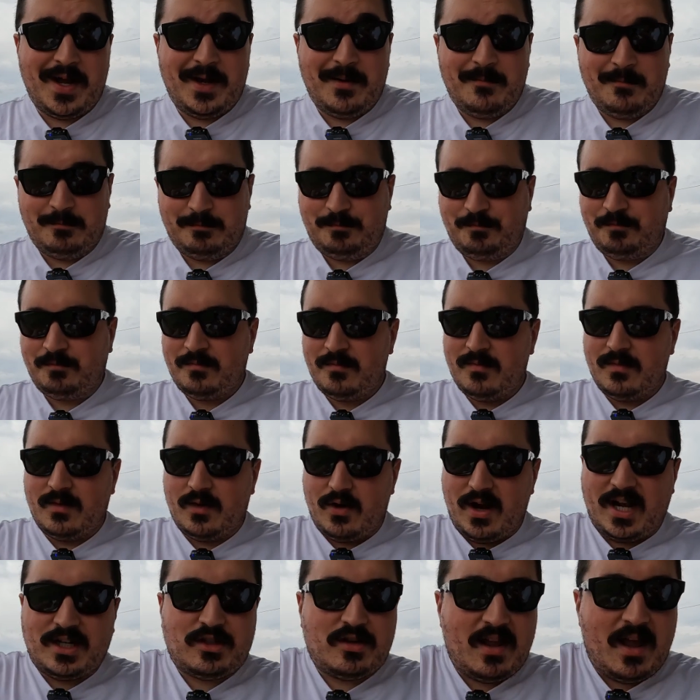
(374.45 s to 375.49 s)
Or
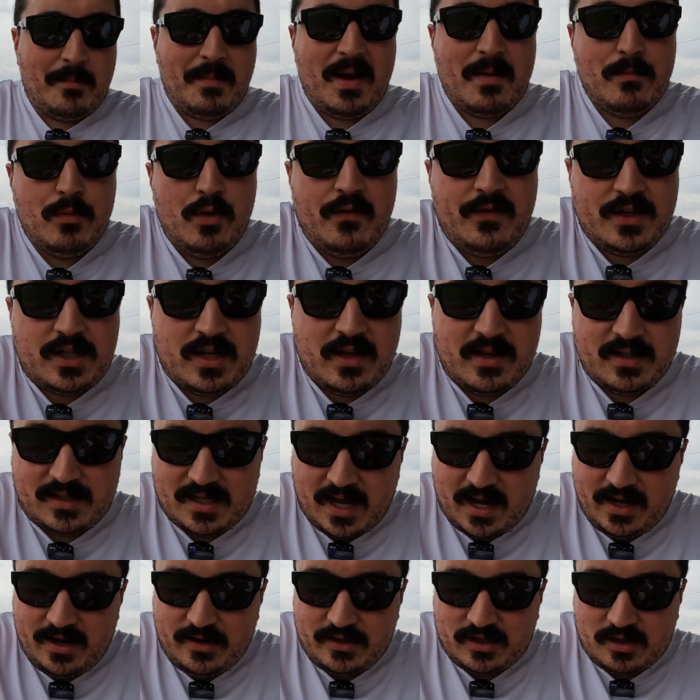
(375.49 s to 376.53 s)
actually, I might move it to the
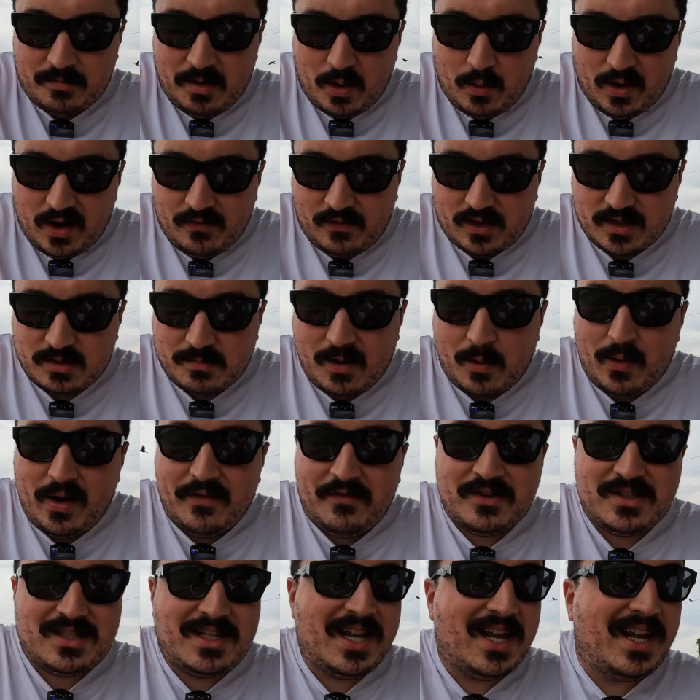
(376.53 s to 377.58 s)
side here so because my wife
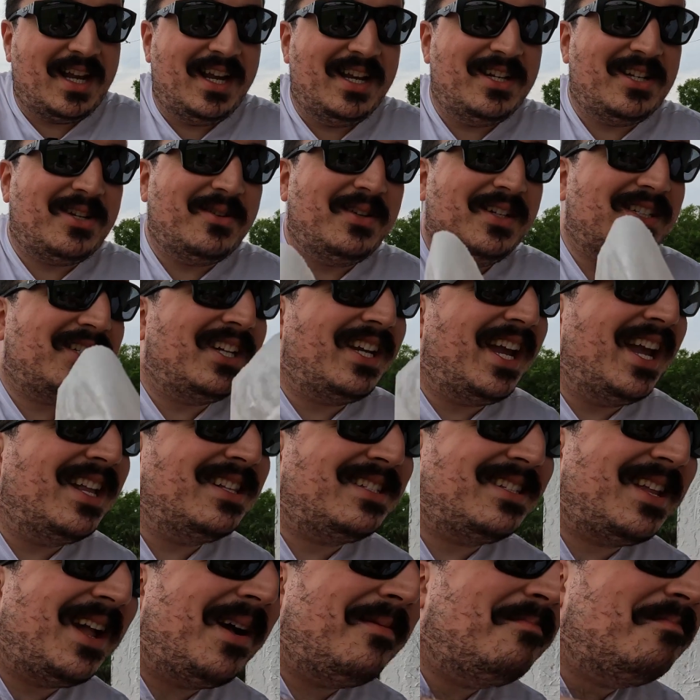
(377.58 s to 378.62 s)
is digging into it, she can't
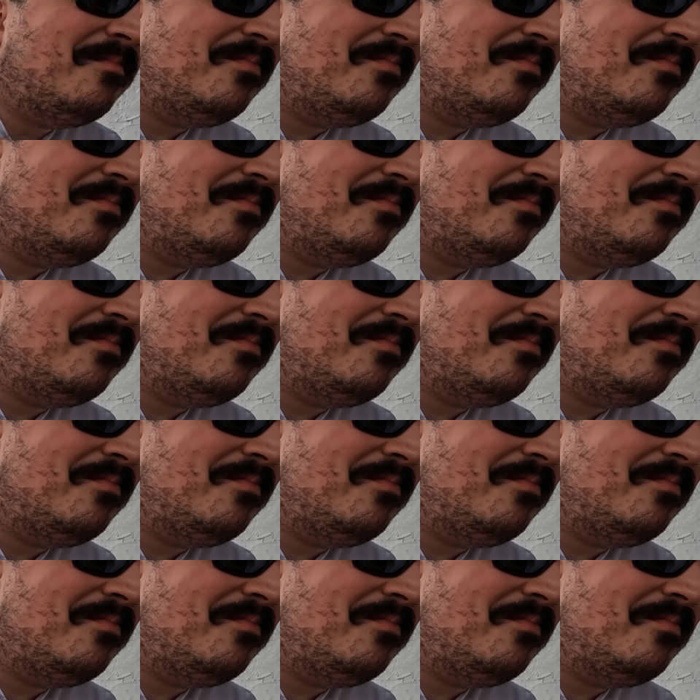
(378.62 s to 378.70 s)
stop.